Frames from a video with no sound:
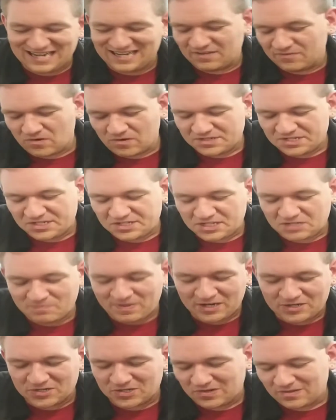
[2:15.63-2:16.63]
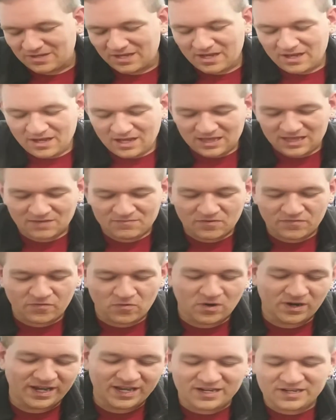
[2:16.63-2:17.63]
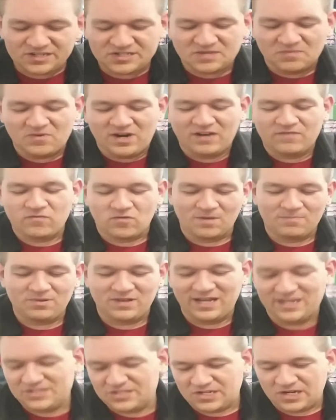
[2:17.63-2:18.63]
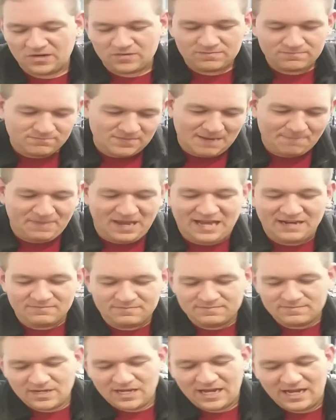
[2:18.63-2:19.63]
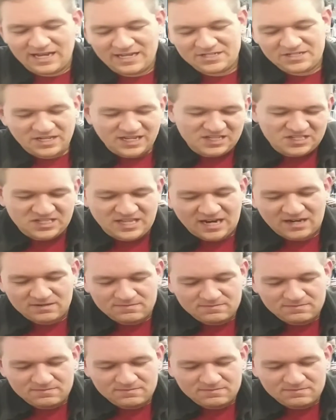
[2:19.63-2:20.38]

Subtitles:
And of course it's a special, level 4, get into some rank 4 plays, so not bad. It's there.